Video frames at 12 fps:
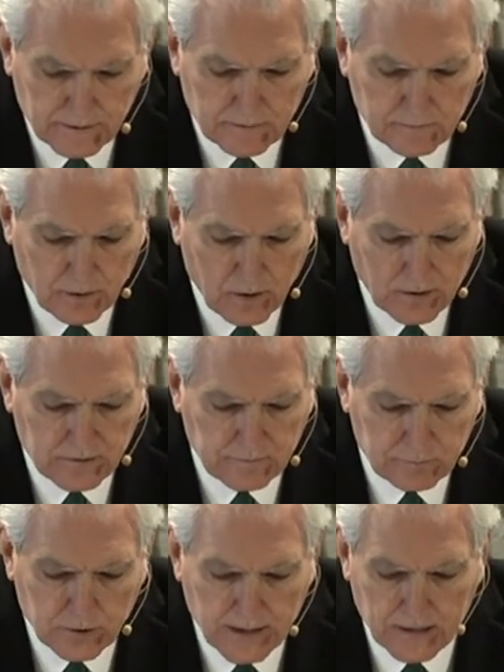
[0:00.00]
Part
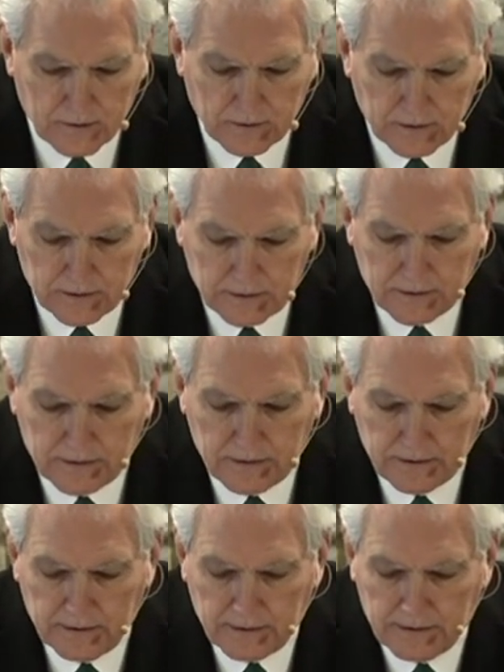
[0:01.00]
of prayer
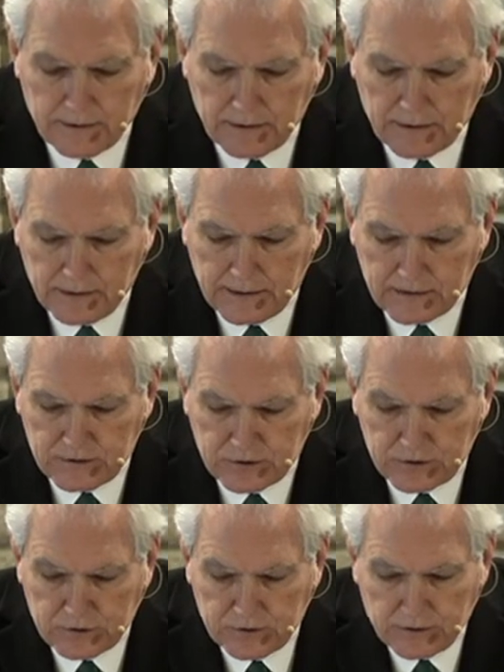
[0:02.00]

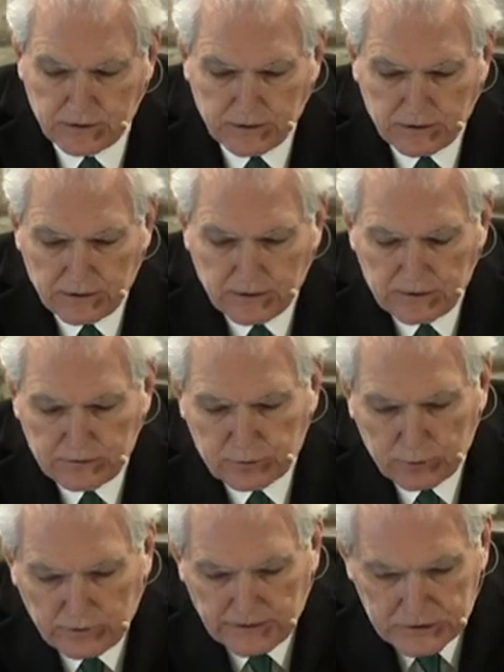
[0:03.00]
is
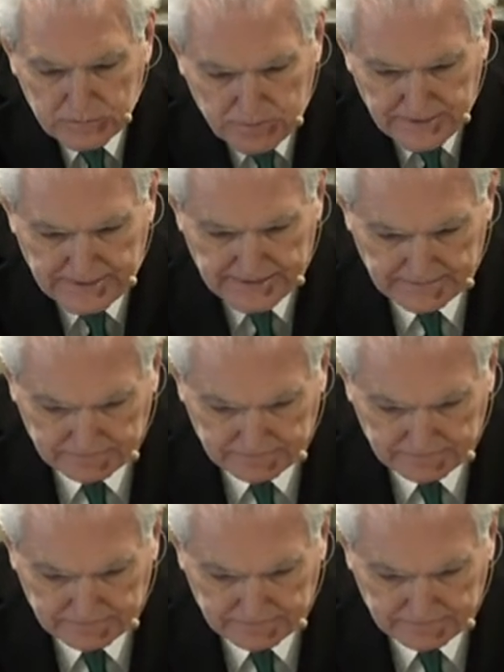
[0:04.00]
truly speaking